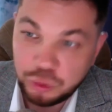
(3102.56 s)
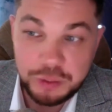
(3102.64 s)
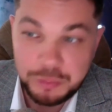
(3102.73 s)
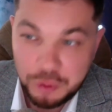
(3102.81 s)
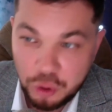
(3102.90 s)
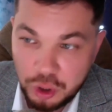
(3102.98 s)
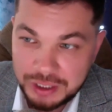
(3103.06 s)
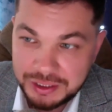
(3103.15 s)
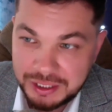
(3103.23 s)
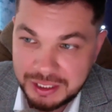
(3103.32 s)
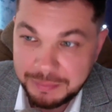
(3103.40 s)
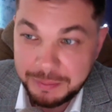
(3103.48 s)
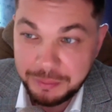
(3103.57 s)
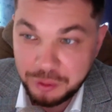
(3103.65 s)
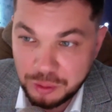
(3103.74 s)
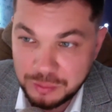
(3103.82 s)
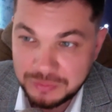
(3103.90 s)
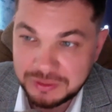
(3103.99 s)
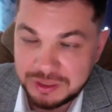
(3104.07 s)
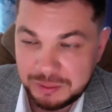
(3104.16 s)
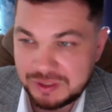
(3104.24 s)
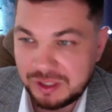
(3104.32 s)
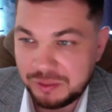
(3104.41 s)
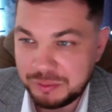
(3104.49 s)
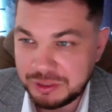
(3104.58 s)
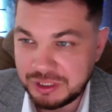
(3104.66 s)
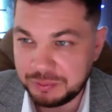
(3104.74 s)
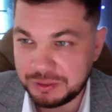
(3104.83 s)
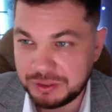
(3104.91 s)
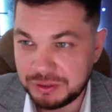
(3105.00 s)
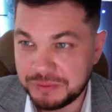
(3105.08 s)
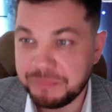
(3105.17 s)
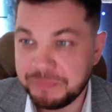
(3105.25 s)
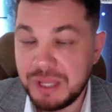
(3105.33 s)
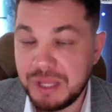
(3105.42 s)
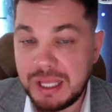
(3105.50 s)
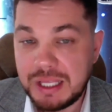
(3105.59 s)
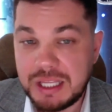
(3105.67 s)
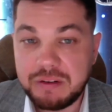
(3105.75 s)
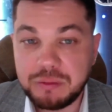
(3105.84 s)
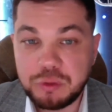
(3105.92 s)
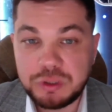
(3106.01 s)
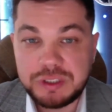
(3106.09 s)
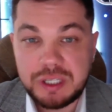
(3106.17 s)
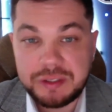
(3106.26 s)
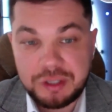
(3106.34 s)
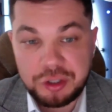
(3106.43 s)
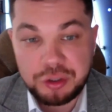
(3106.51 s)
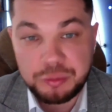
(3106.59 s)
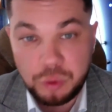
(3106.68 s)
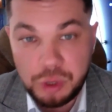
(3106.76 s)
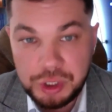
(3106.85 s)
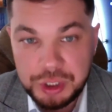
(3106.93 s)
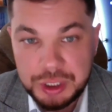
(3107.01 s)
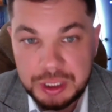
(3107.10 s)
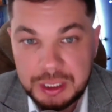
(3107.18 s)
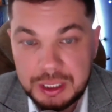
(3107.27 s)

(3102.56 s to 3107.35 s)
Not bad, Dmitry says. I would like to try it. Let me tell you more.